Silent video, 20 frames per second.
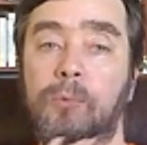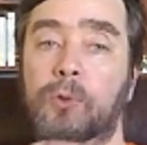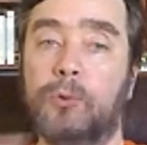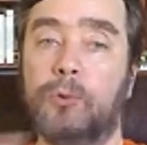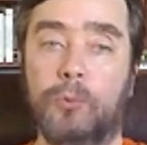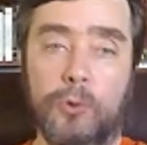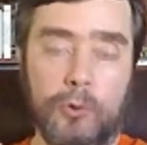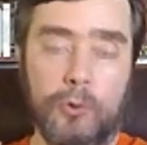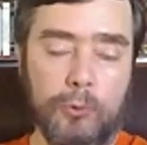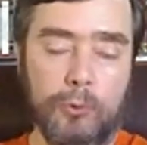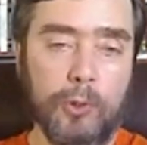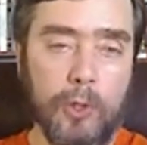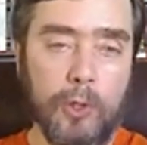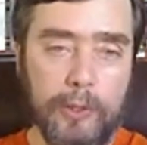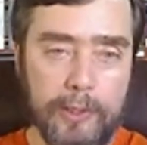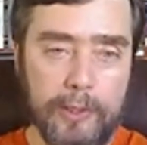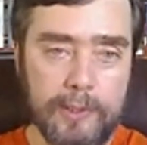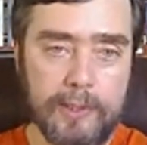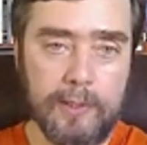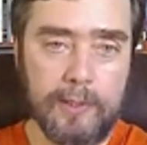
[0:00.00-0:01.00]
We're doing all
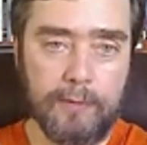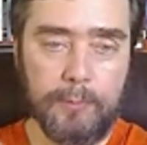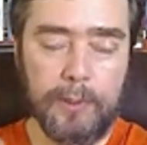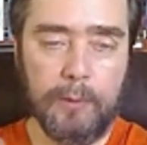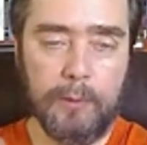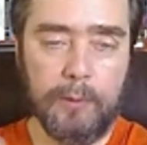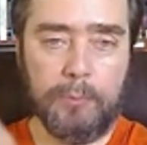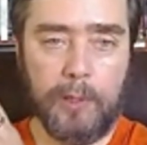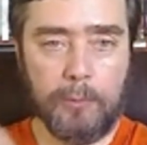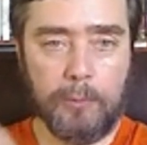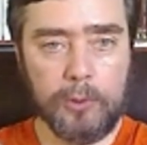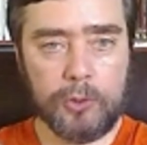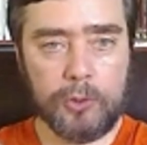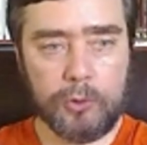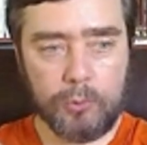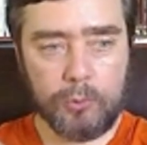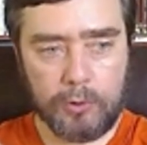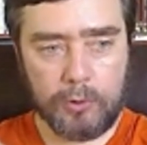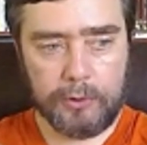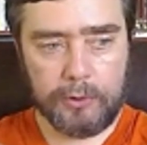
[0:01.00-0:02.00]
that stuff, but the
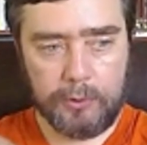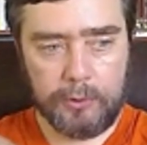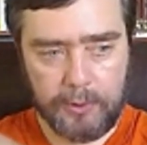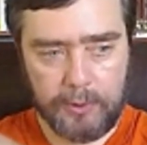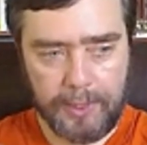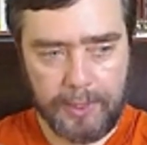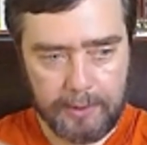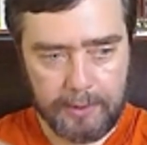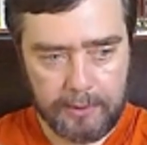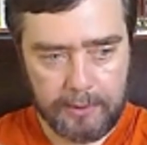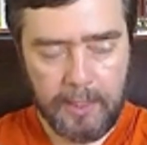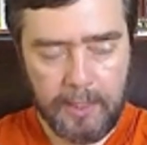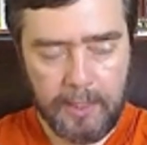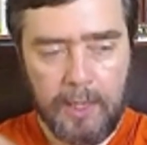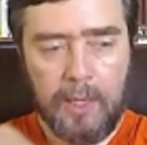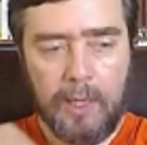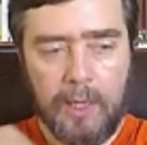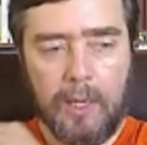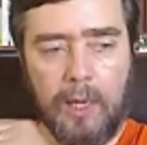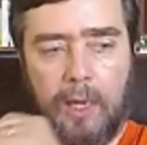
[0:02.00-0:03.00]
published work to date
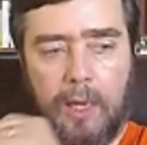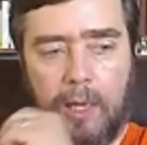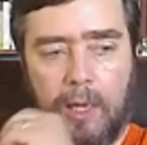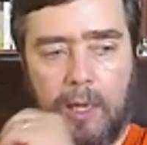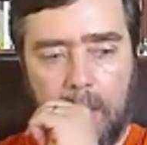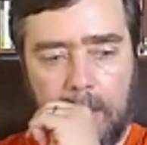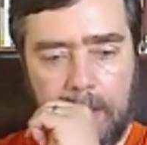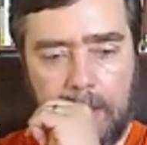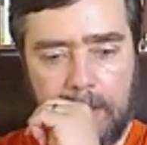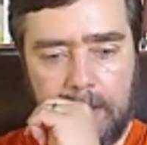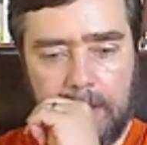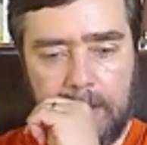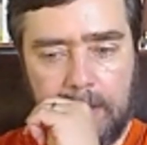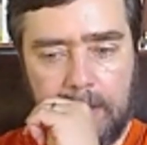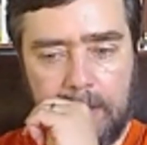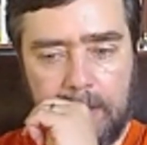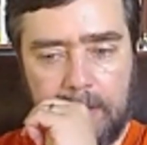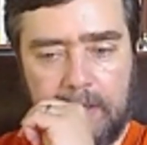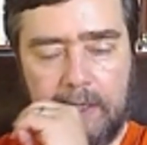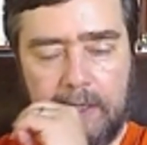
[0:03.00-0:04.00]

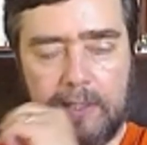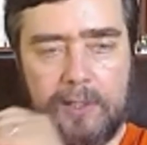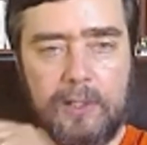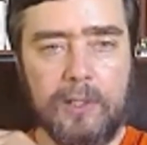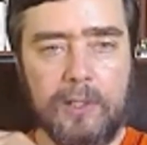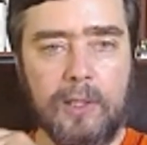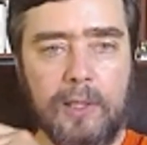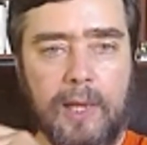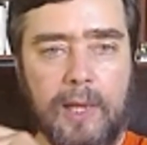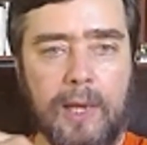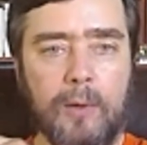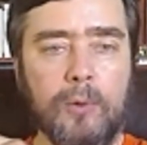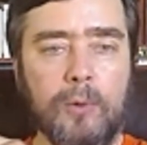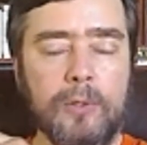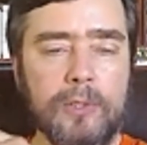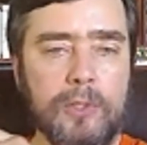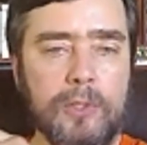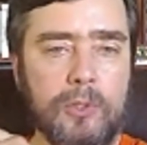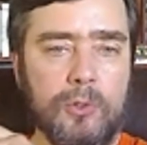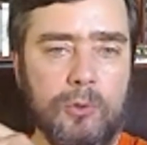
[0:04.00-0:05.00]
doesn't allow
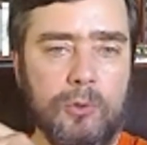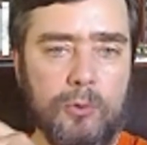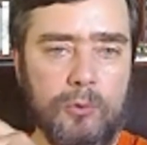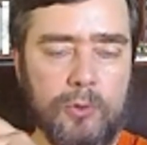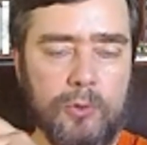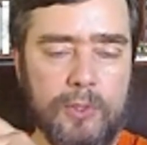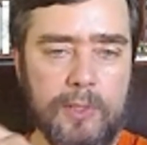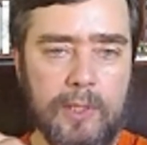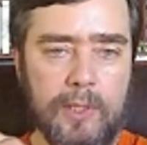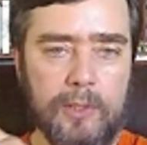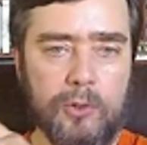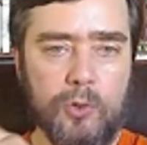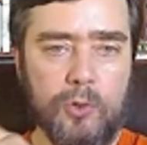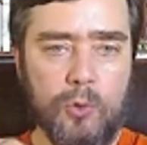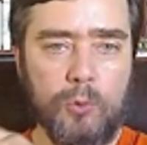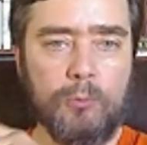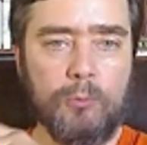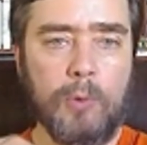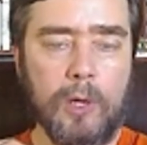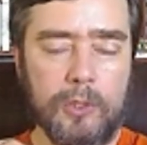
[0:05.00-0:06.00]
us to say
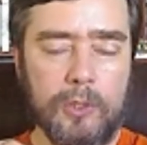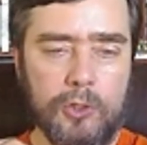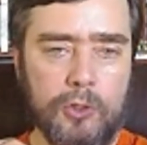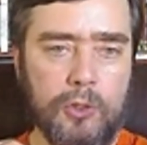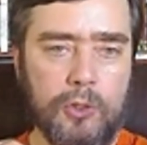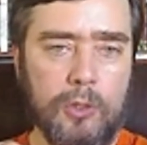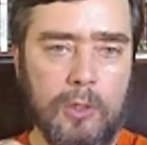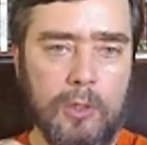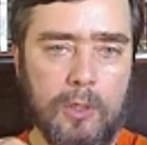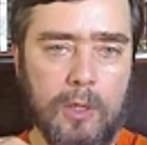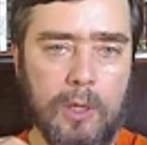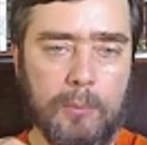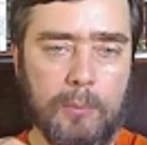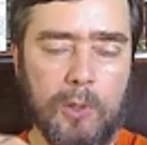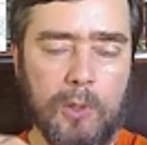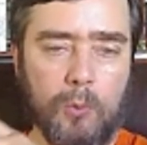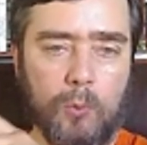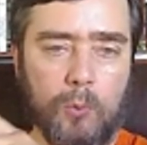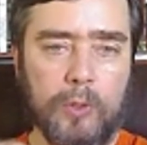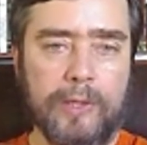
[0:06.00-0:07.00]
too much
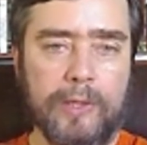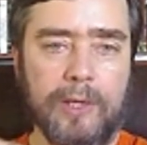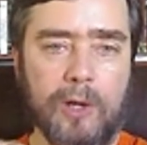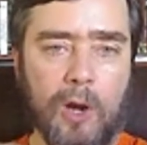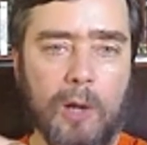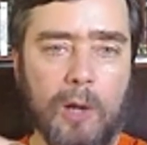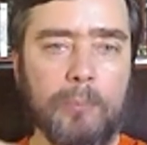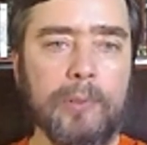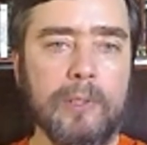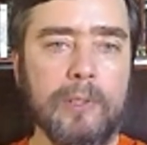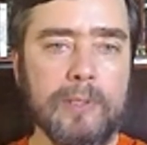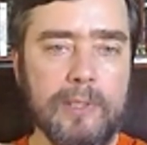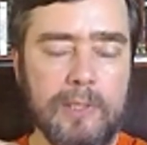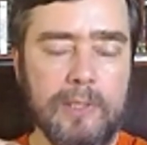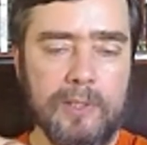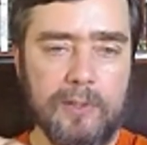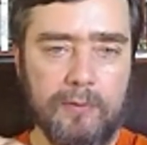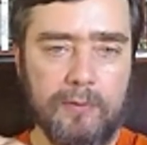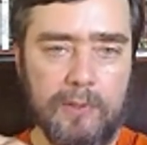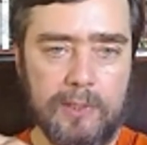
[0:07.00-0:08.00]
about what the
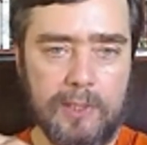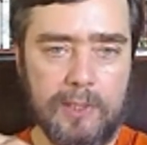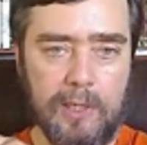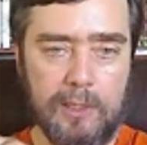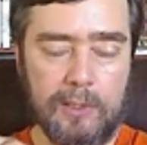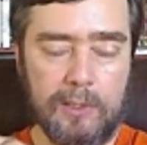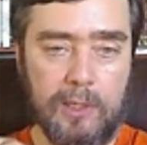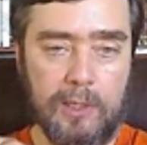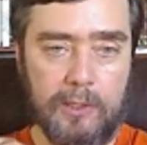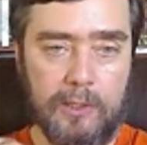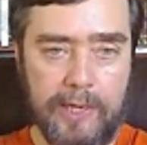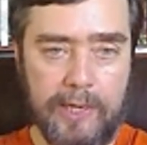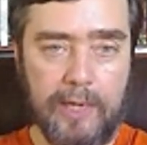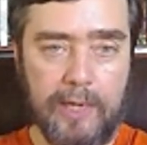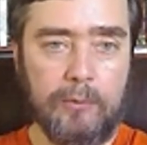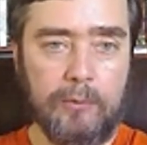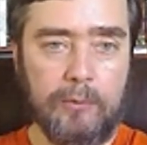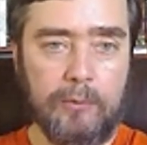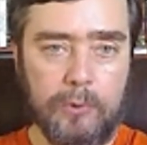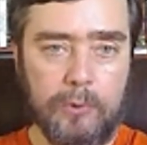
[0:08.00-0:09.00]
competencies of the cells are
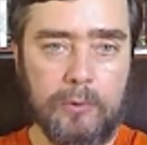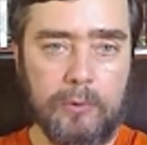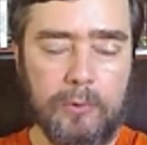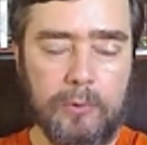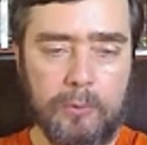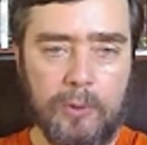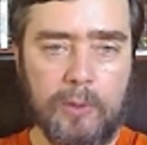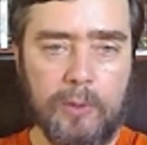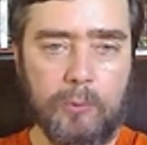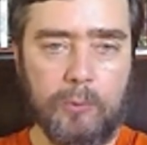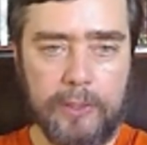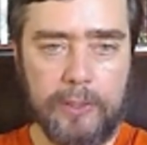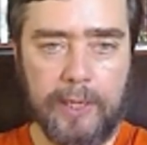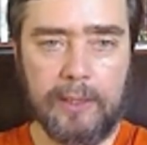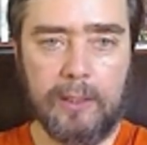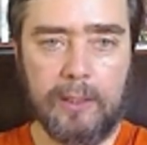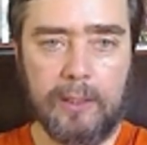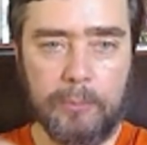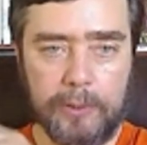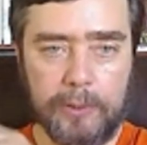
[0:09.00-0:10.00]
yet. We'll
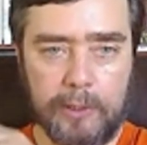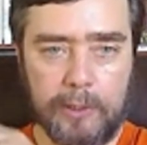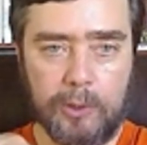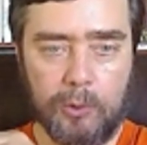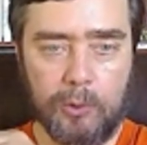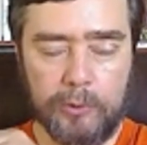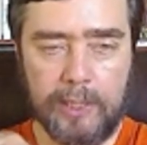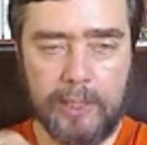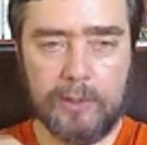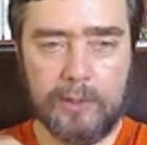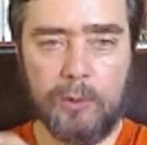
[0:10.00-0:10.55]
get there, but they don't yet.